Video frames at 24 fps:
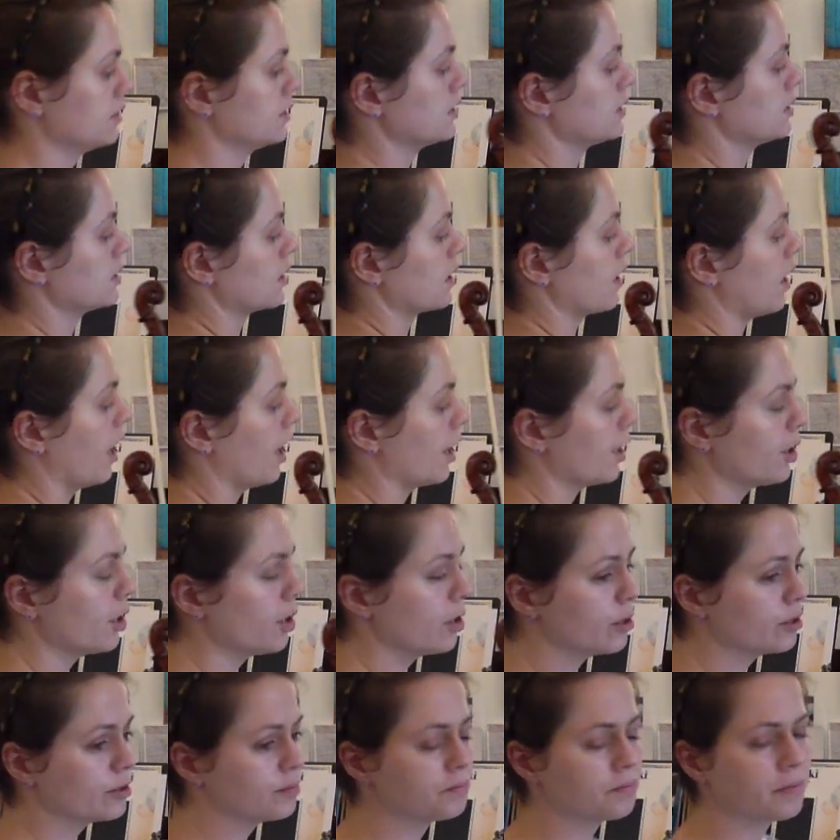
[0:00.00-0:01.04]

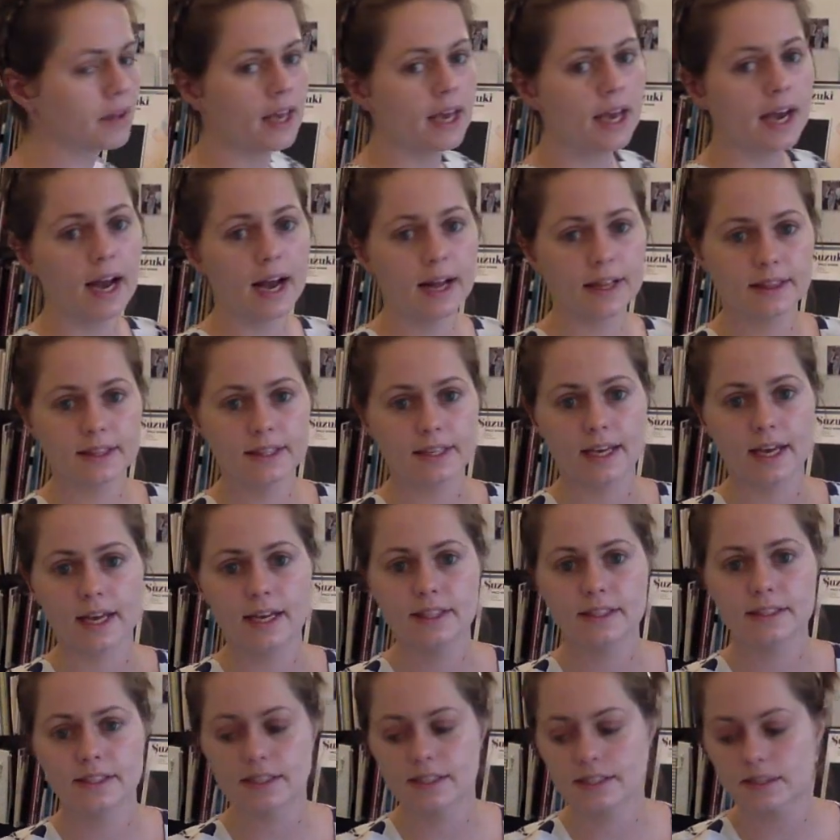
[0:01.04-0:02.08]
staccato at the
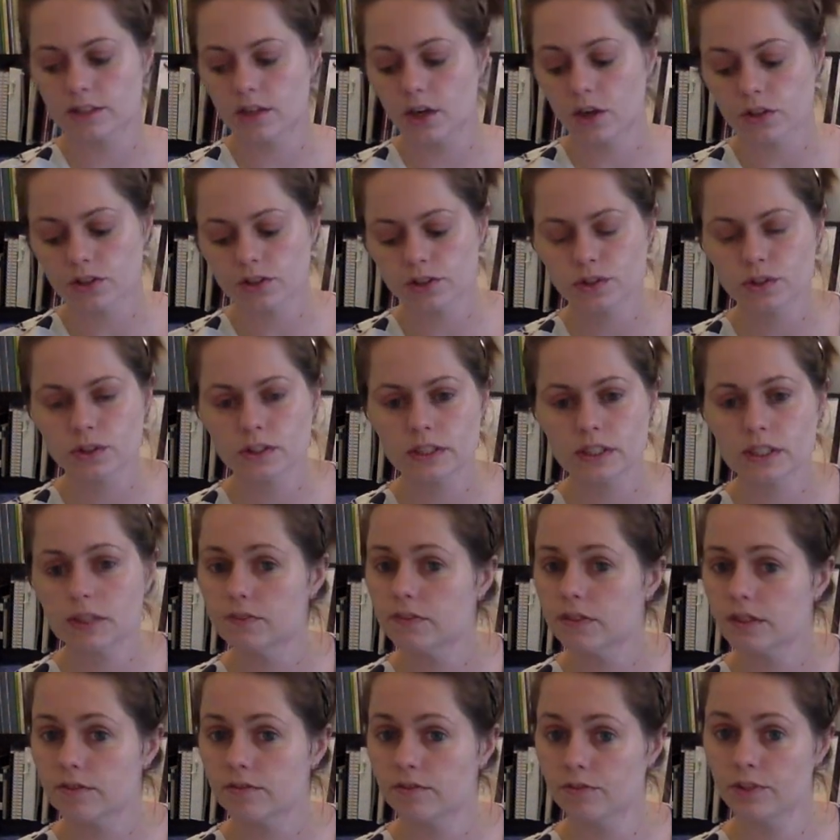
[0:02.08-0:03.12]
end, and also see if
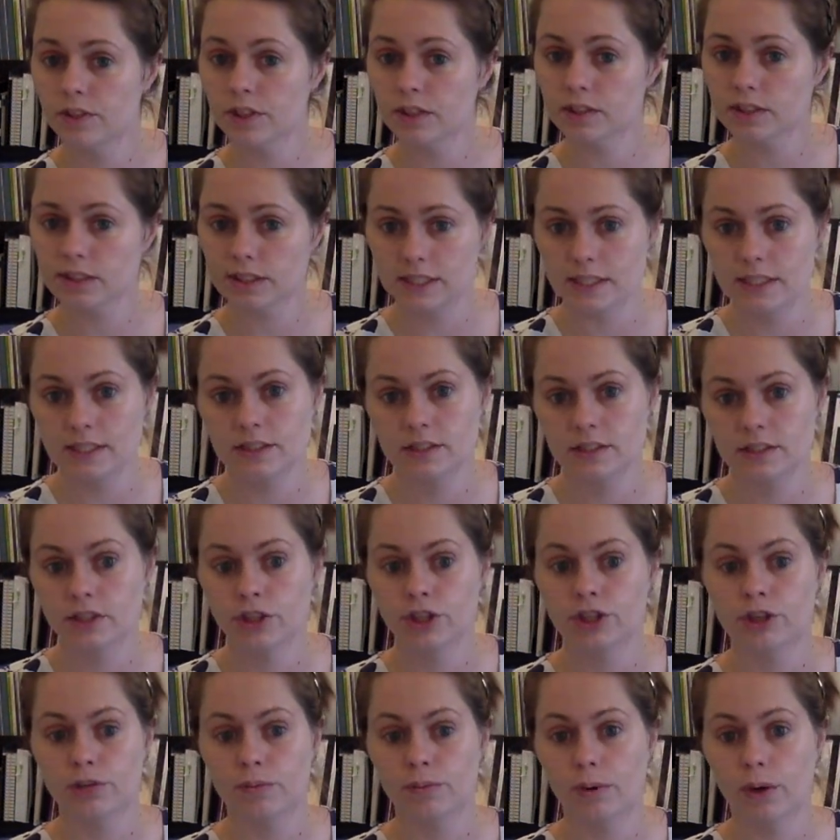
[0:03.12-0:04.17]
it feels easier in
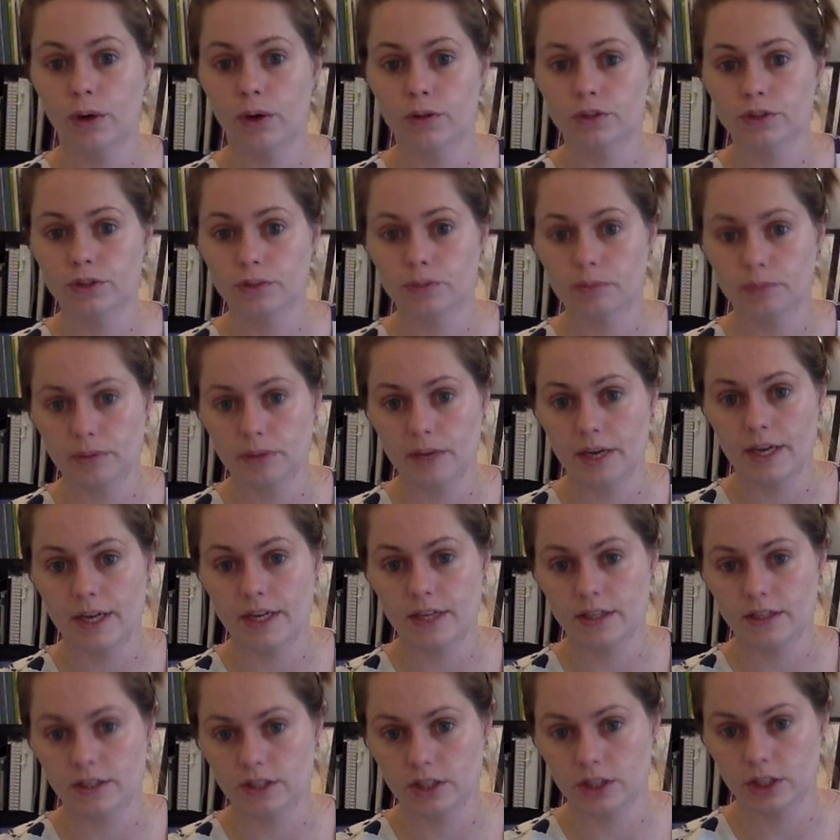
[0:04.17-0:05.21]
your bow to play
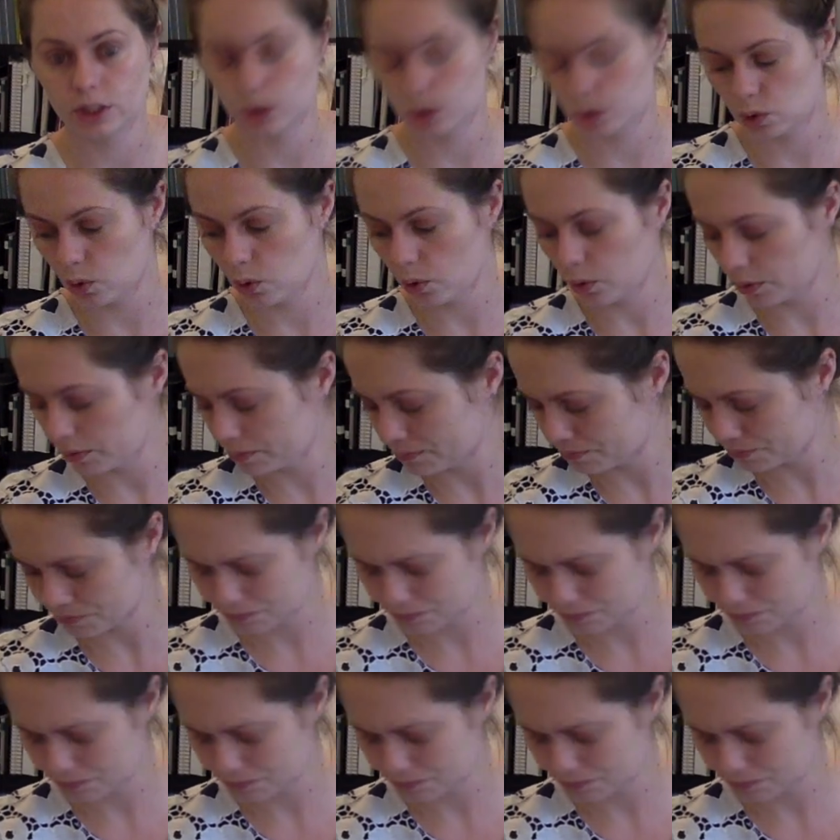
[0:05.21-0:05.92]
and to control.